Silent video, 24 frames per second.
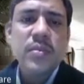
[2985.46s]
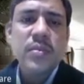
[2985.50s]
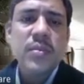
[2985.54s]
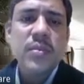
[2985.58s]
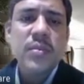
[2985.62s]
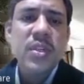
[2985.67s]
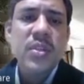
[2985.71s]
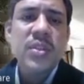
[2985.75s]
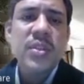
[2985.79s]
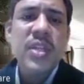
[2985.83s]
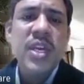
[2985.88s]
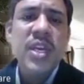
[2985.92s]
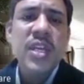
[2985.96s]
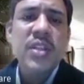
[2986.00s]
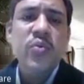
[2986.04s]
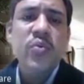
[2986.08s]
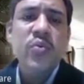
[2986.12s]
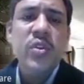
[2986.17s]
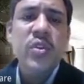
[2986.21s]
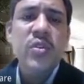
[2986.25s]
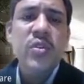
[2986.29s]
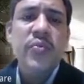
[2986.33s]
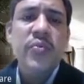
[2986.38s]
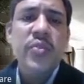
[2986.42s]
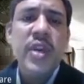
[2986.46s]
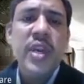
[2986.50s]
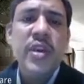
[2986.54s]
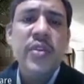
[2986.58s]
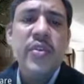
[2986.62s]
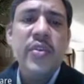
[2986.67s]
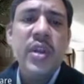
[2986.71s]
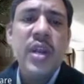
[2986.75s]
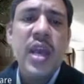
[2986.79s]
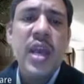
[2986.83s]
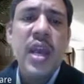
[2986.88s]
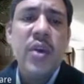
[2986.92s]
Then we
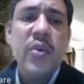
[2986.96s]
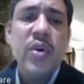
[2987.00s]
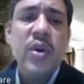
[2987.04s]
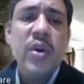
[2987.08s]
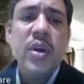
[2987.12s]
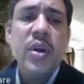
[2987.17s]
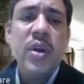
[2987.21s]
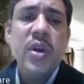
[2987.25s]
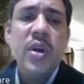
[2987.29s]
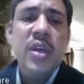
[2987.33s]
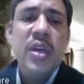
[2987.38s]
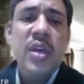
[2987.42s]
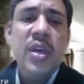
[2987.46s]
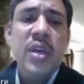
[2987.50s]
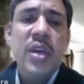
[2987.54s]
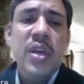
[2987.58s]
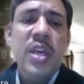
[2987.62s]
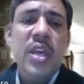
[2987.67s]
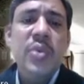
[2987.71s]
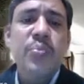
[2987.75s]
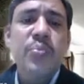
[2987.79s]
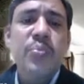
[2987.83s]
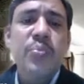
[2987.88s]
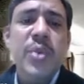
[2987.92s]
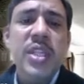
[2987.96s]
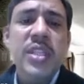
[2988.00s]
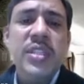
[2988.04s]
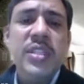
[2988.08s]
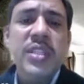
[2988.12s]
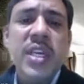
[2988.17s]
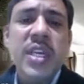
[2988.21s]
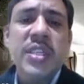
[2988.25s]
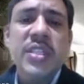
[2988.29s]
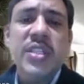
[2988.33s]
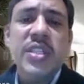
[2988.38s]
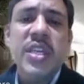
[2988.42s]
will have impulse
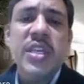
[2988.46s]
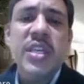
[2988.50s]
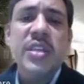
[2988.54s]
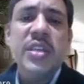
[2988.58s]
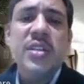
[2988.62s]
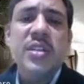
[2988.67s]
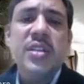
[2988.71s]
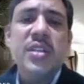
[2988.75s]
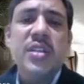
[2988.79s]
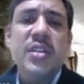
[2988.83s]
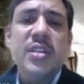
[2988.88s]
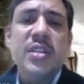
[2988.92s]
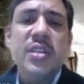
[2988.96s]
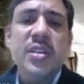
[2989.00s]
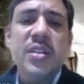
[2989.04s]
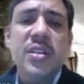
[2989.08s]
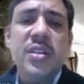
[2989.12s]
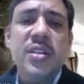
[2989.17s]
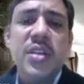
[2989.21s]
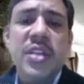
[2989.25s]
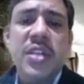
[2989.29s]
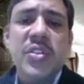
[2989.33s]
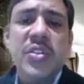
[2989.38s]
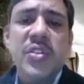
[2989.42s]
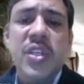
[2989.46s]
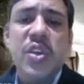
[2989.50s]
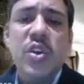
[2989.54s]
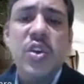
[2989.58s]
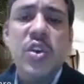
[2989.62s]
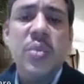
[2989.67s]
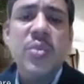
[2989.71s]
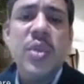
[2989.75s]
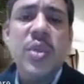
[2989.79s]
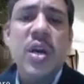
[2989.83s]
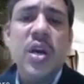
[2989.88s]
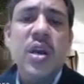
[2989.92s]
testing
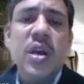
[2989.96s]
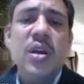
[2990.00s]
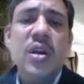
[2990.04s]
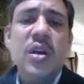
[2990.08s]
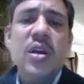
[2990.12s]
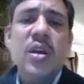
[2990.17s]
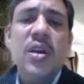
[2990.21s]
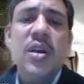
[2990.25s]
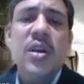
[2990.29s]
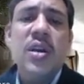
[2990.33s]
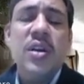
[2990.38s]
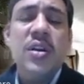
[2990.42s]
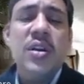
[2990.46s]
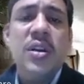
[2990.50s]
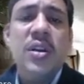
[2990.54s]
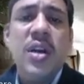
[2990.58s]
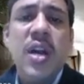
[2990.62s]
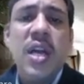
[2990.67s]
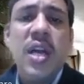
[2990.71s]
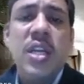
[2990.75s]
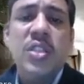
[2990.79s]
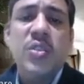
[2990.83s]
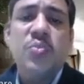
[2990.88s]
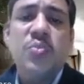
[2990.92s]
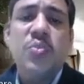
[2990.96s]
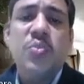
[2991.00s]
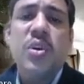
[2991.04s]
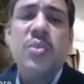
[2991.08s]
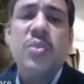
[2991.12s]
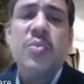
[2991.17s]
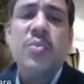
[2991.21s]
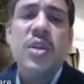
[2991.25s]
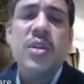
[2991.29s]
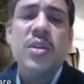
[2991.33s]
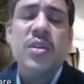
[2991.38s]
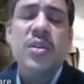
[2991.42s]
of the
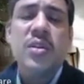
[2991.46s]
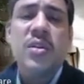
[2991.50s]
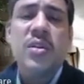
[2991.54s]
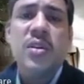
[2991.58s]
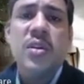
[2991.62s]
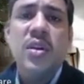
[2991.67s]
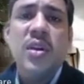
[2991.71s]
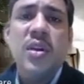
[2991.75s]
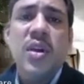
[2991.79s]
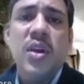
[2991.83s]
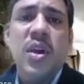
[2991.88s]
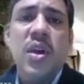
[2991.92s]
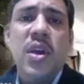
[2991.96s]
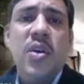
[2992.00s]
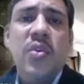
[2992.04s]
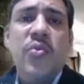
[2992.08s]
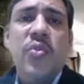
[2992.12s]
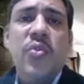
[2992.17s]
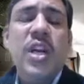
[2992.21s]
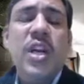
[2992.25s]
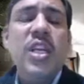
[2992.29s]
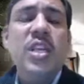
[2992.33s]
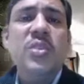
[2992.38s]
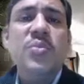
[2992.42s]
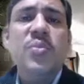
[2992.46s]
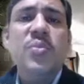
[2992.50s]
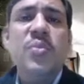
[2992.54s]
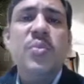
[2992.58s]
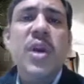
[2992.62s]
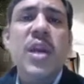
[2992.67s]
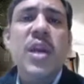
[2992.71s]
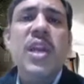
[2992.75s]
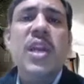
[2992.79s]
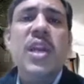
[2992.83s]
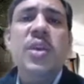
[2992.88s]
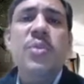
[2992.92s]
transformer. What is meant
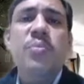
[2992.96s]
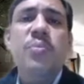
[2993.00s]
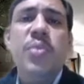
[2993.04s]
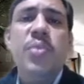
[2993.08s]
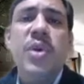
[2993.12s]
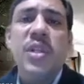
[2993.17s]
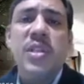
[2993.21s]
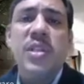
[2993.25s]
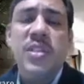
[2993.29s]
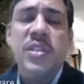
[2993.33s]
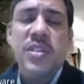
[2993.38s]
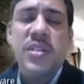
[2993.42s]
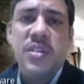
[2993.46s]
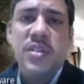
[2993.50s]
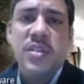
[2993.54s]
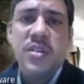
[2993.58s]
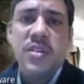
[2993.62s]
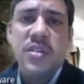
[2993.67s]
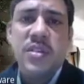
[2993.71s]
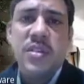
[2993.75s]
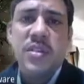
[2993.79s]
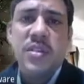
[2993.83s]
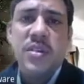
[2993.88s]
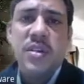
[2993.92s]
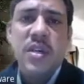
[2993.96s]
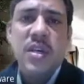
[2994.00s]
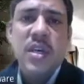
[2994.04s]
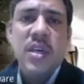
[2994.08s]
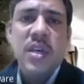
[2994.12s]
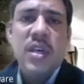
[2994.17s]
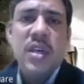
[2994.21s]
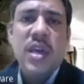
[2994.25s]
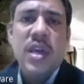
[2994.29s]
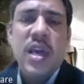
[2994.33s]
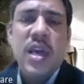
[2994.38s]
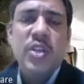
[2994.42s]
by impulse?
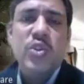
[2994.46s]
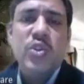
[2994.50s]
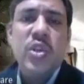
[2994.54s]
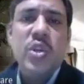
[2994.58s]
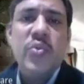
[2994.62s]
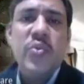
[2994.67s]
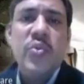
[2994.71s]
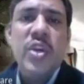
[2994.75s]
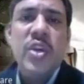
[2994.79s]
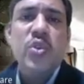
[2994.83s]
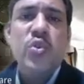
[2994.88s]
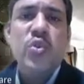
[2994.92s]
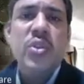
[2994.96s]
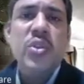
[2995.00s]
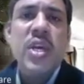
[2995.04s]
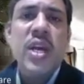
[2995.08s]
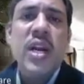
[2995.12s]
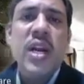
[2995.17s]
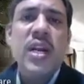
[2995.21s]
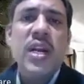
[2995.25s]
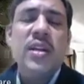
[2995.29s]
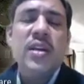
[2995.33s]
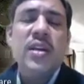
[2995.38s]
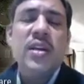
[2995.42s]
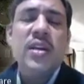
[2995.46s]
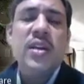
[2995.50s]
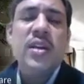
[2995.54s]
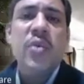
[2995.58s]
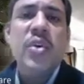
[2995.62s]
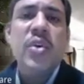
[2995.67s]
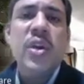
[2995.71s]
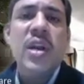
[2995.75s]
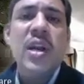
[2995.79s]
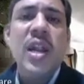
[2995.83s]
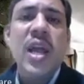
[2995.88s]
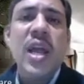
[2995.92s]
Actually, we know that
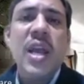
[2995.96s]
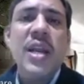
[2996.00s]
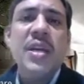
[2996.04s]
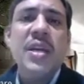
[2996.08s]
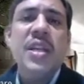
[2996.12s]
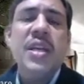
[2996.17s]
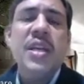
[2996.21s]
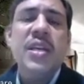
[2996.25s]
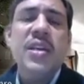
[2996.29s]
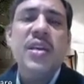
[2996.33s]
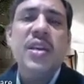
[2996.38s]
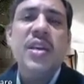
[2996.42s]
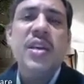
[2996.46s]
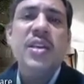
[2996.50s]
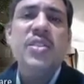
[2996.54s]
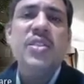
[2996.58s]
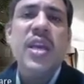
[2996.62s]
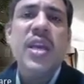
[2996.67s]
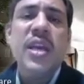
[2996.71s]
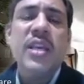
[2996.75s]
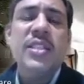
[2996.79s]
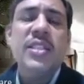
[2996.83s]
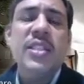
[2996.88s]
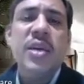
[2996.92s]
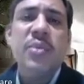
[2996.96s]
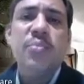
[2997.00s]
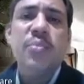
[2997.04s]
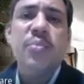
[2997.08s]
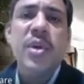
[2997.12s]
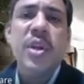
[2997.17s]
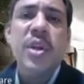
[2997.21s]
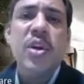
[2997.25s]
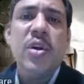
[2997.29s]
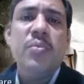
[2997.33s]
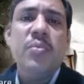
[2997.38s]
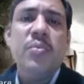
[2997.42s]
our lightning is an example
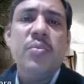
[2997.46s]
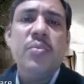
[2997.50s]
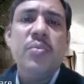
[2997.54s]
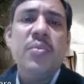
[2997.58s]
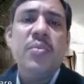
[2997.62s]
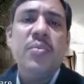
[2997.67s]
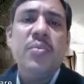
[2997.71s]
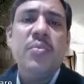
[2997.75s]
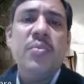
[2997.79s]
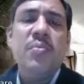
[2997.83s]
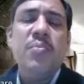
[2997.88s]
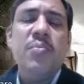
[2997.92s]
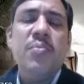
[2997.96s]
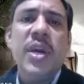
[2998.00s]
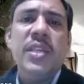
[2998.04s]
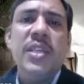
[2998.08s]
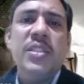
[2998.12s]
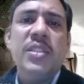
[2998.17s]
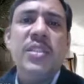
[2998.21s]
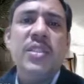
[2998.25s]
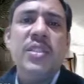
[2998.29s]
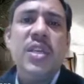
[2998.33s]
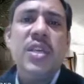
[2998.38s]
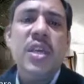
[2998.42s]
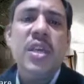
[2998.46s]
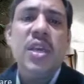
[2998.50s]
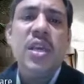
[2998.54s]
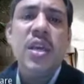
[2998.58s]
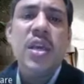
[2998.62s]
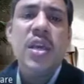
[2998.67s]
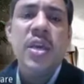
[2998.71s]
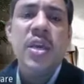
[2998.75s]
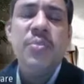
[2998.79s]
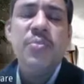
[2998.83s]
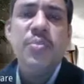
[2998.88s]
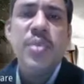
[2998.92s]
of base
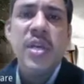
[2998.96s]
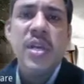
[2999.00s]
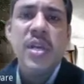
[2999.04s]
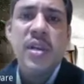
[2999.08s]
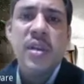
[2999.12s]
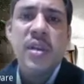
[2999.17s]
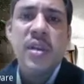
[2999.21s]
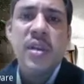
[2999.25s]
impulse,